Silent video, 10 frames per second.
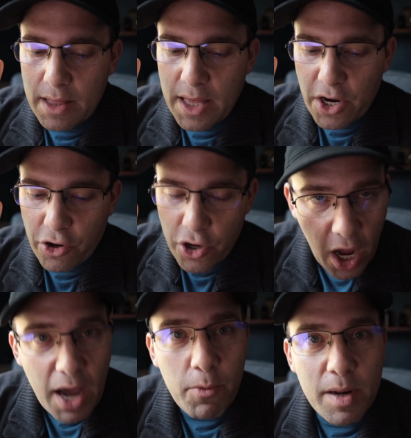are
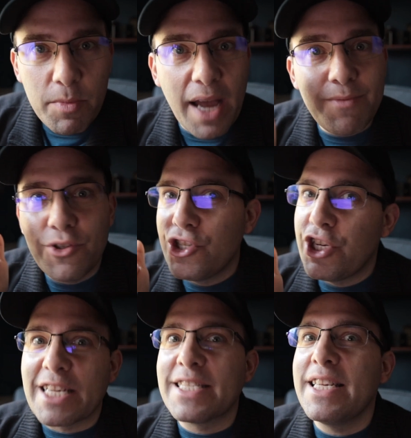not what I
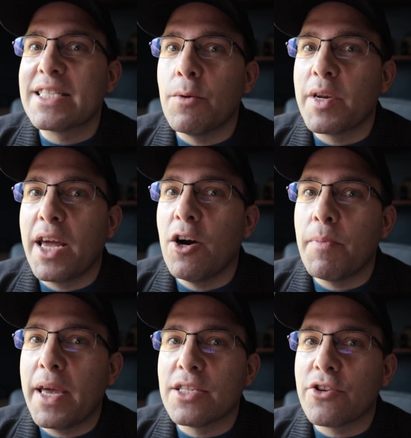just need someone to help
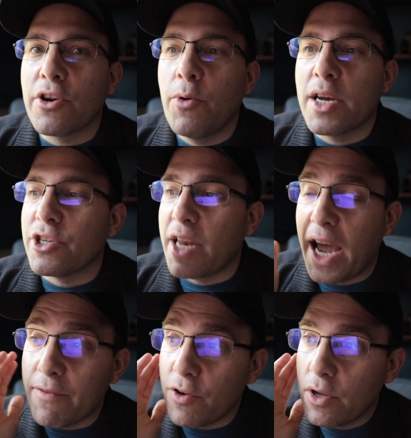answer a question.
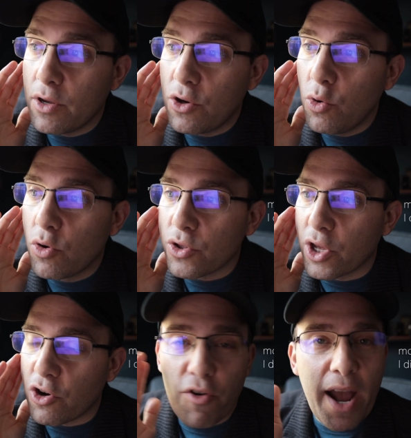I've Googled the
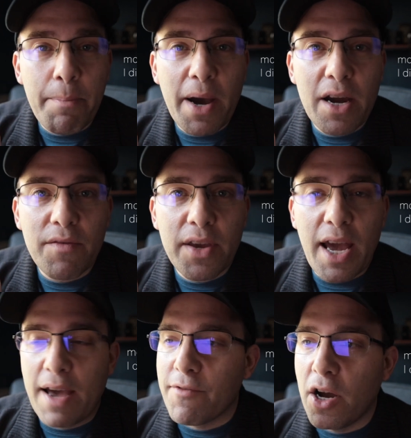crap out of it.
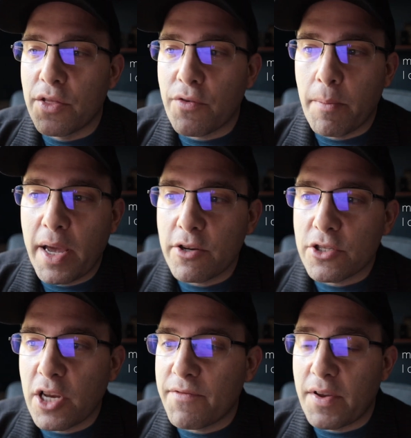I've gone through
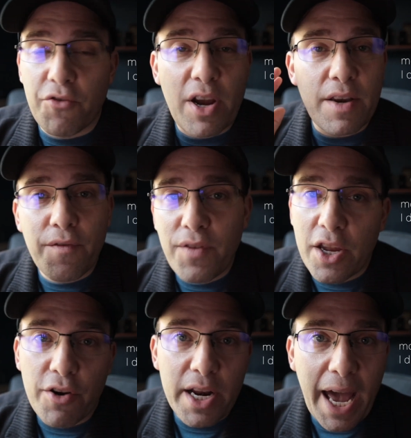Microsoft. I've tried to
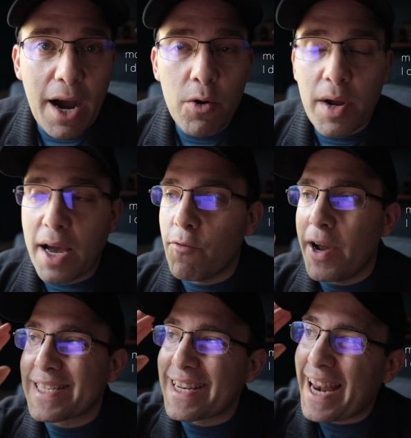figure it out. I've
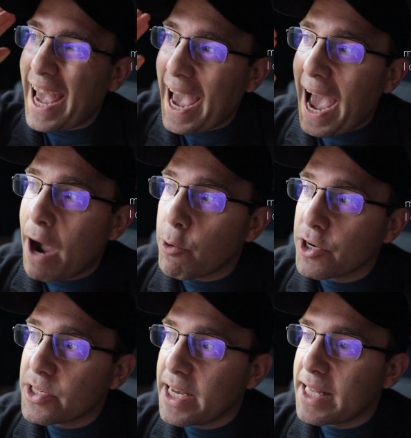wasted
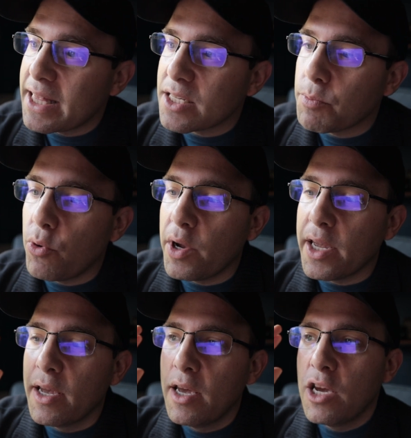hours at this
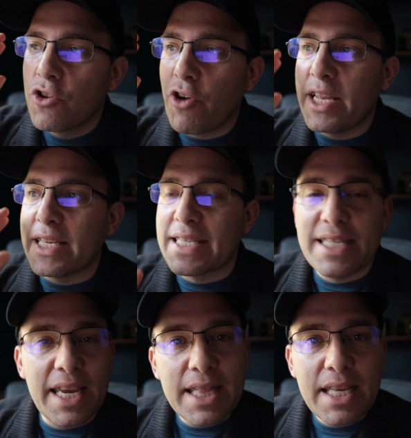point trying to
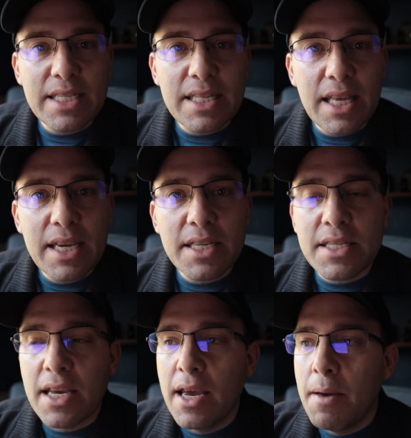sync these
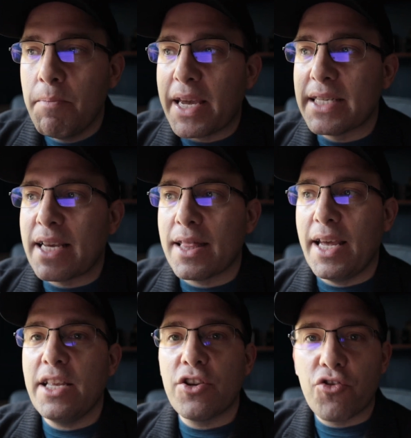things because I
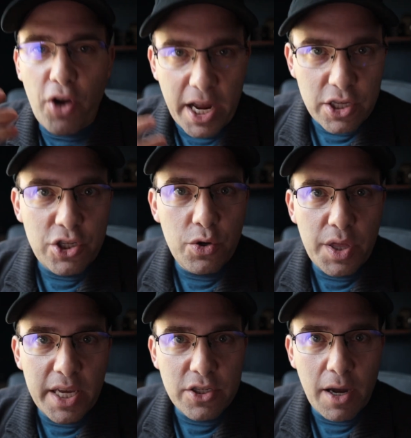like to try to do
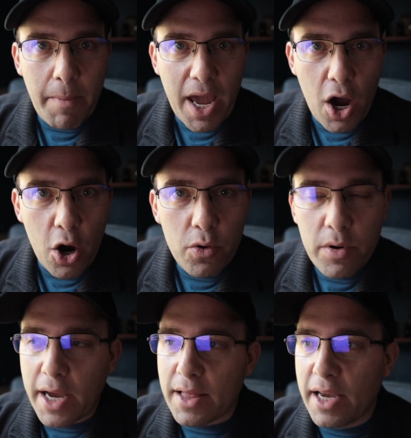things on my
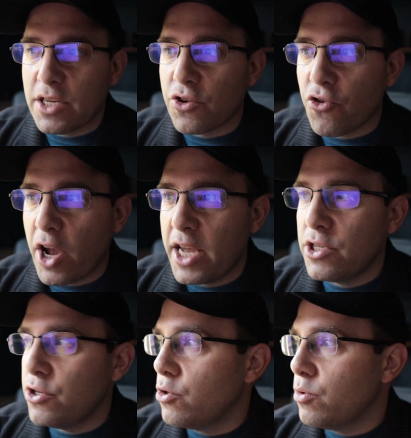own. I like to try
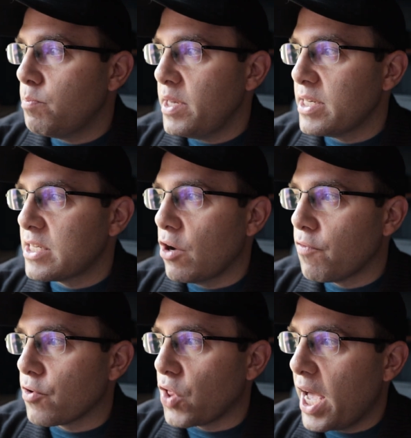to be
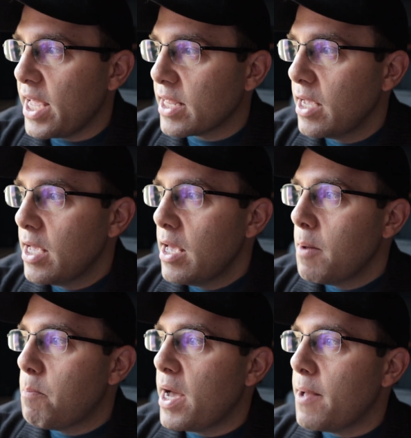self-reliant,
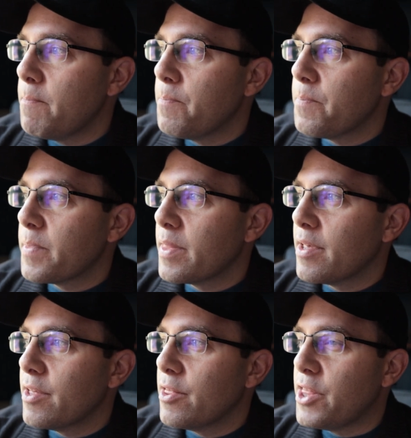but
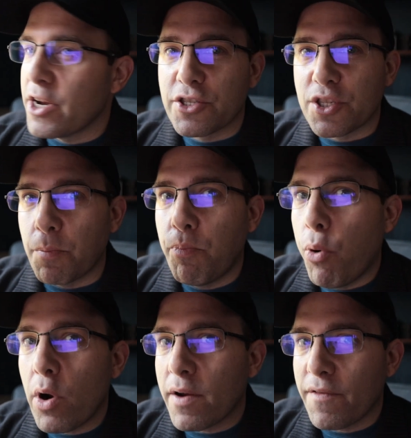their
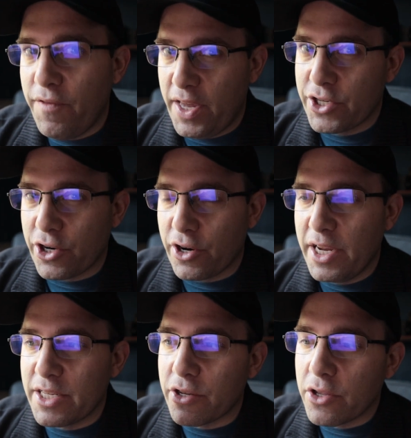support feature
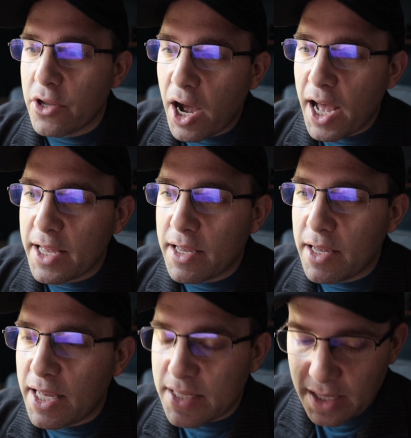is not,
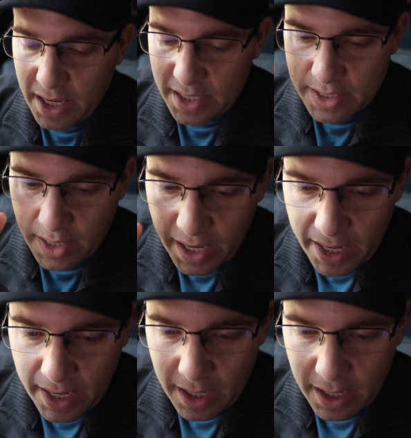it's like